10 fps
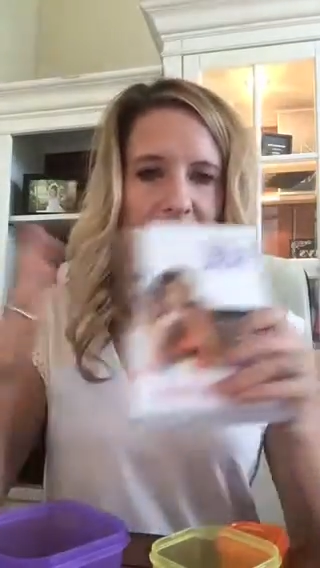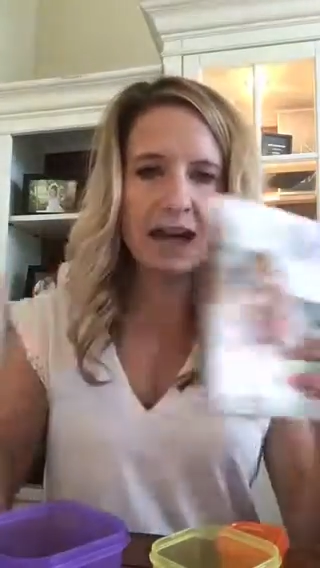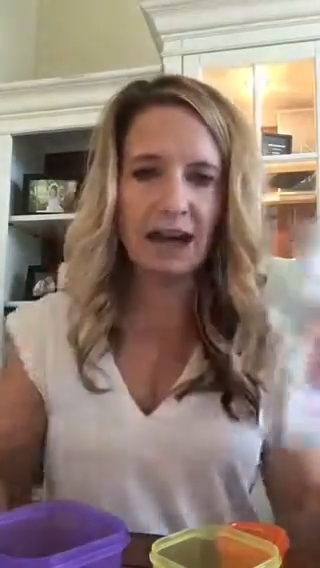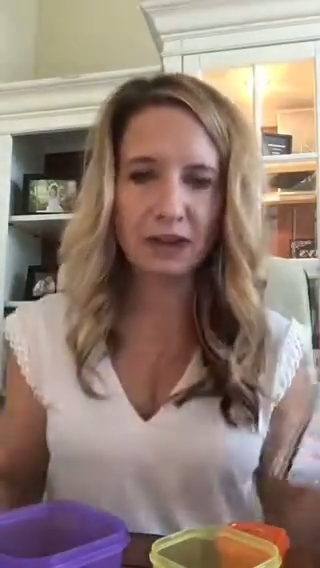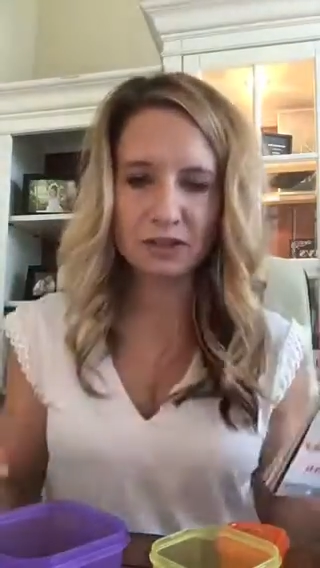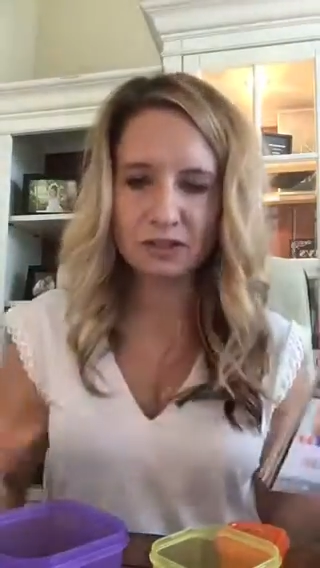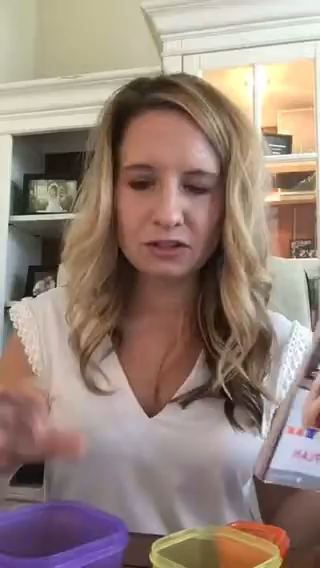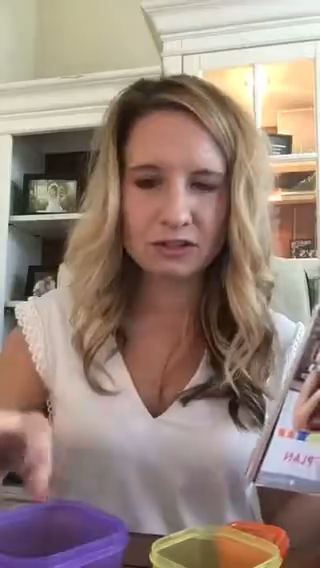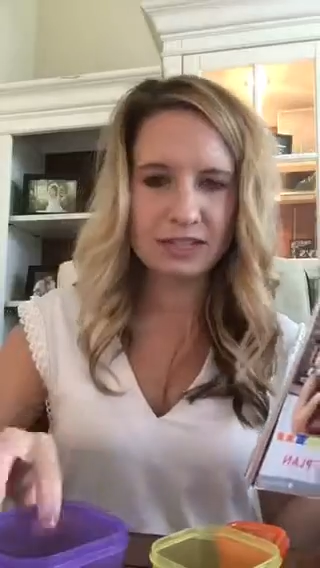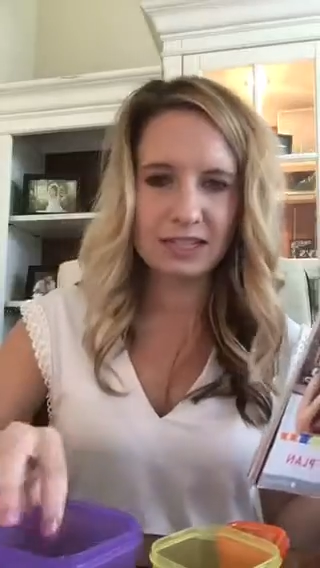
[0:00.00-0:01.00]
how to
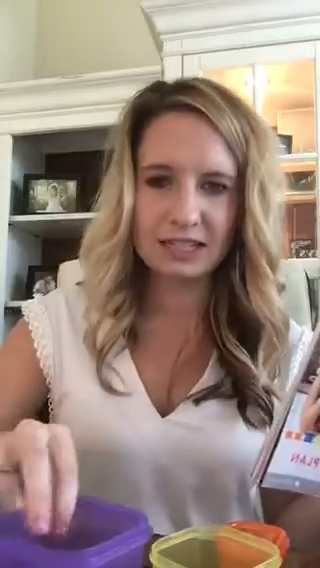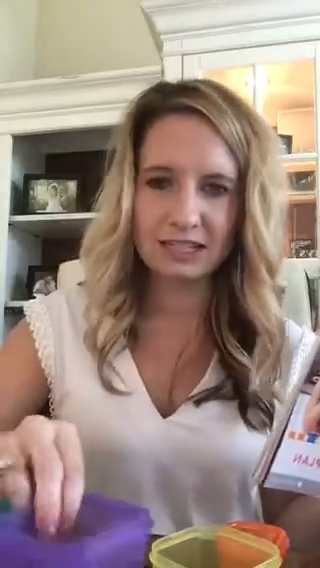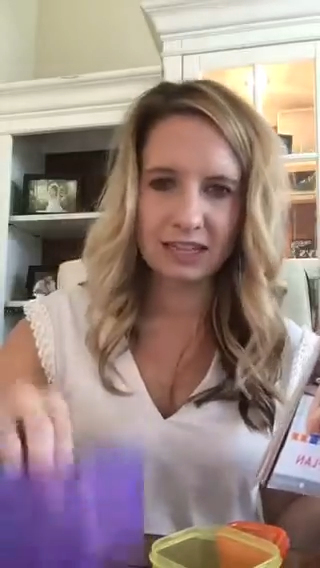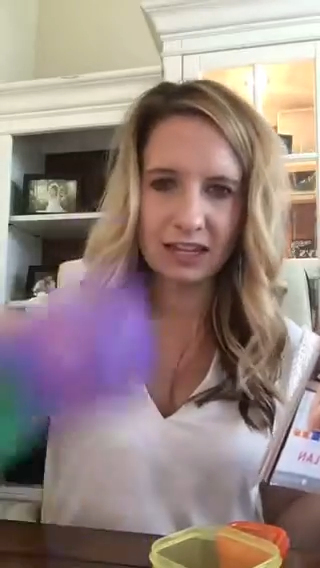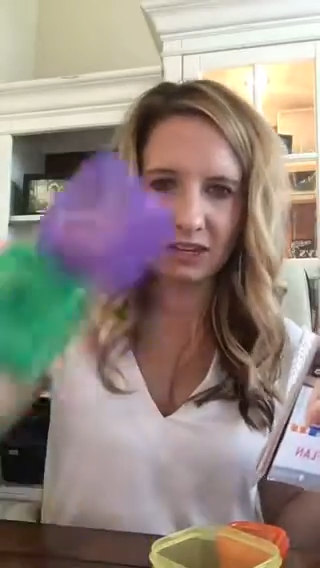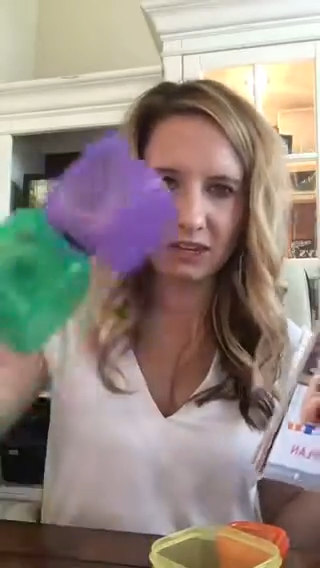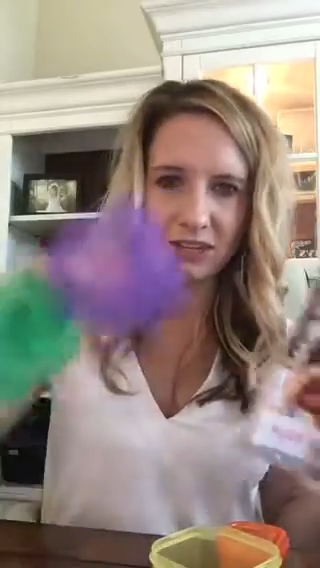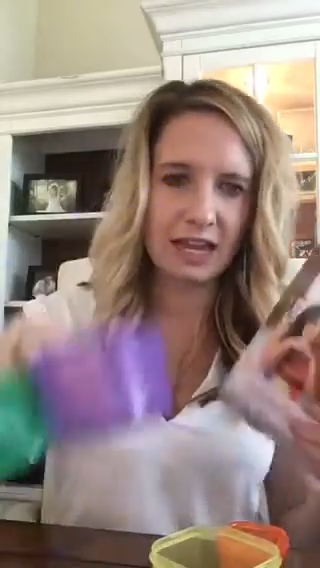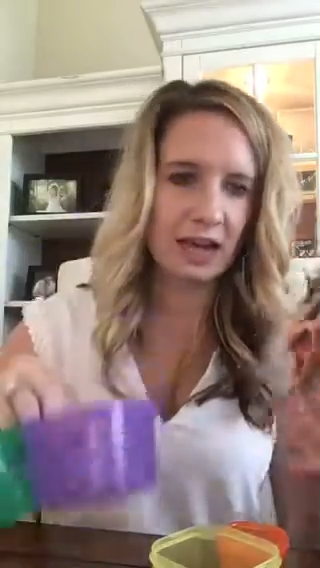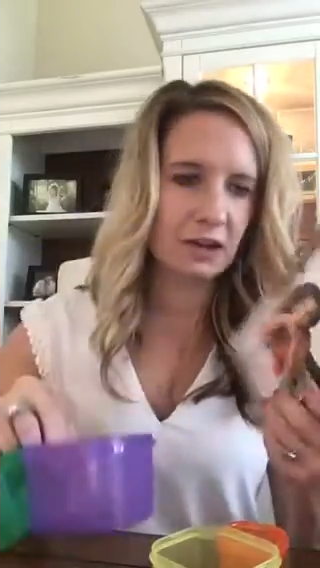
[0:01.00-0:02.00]
use these
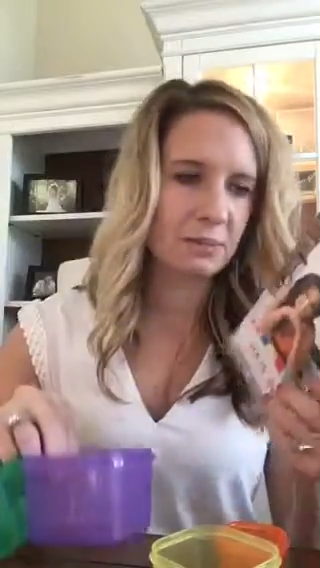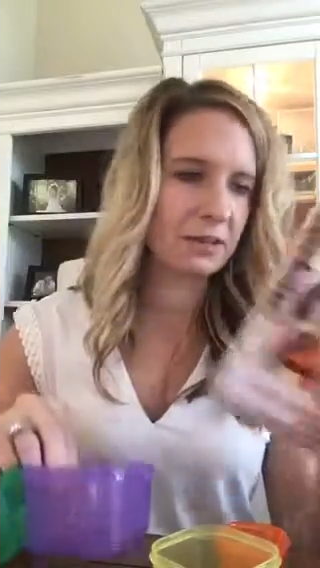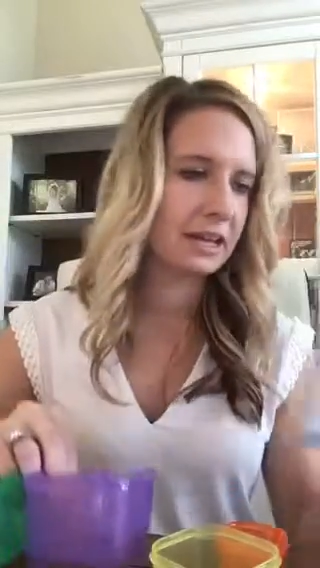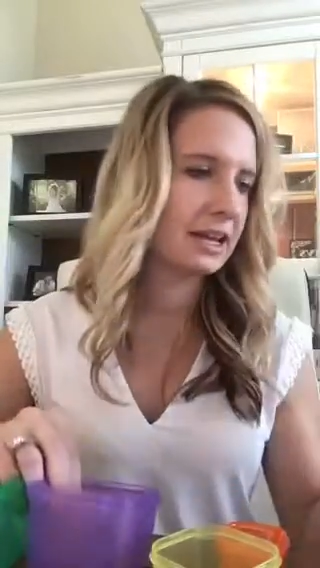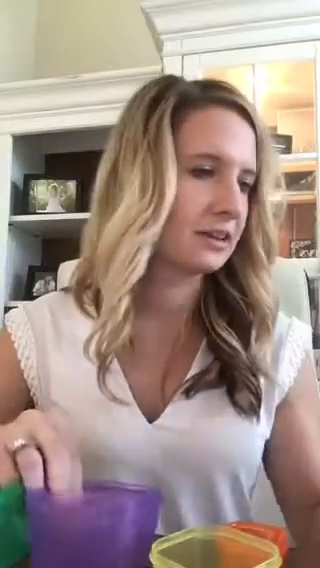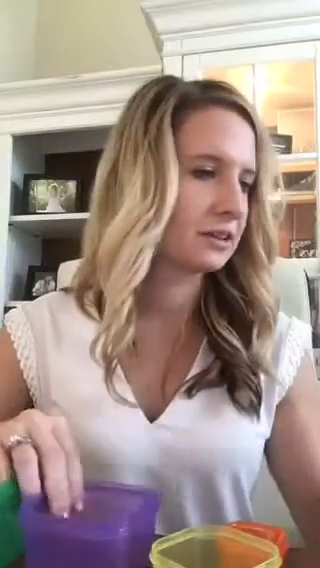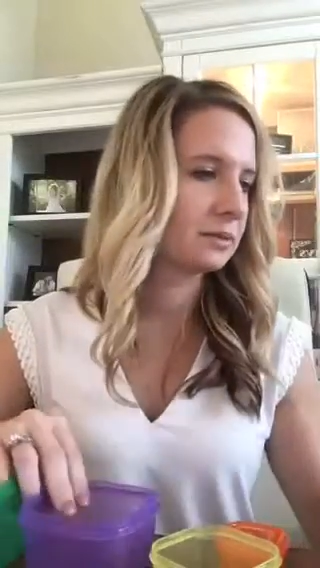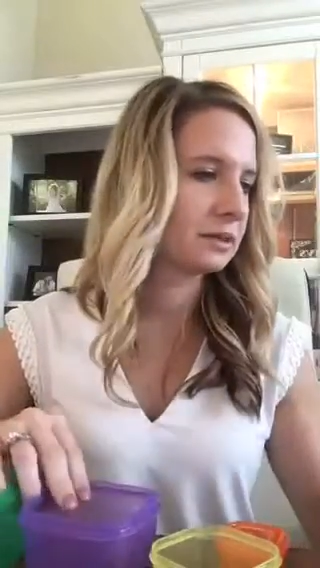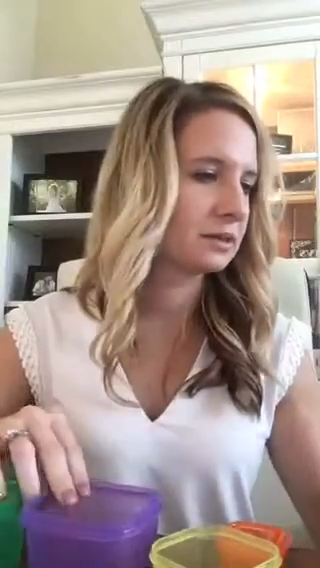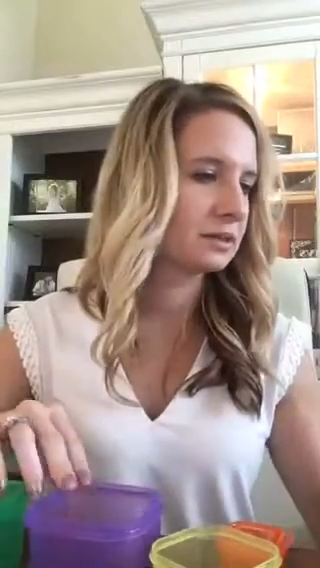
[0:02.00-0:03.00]
containers, how to plan out your
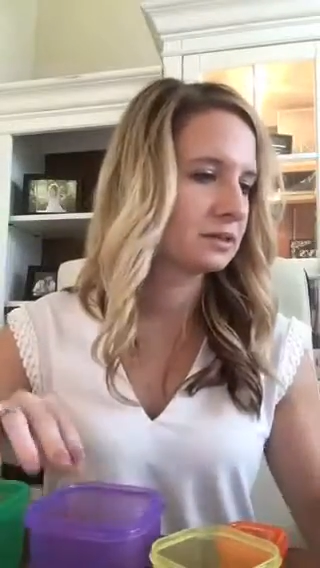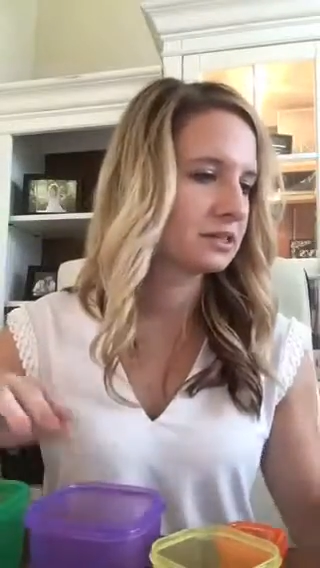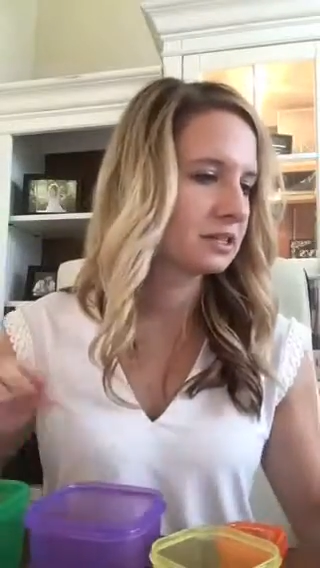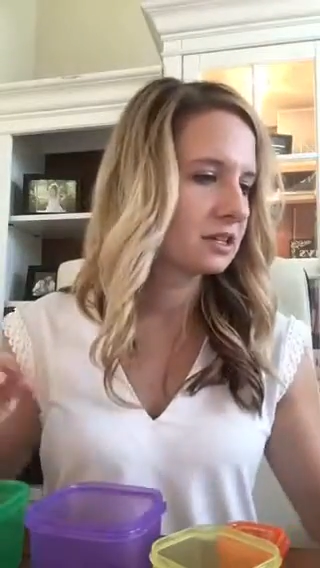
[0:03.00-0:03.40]
meals.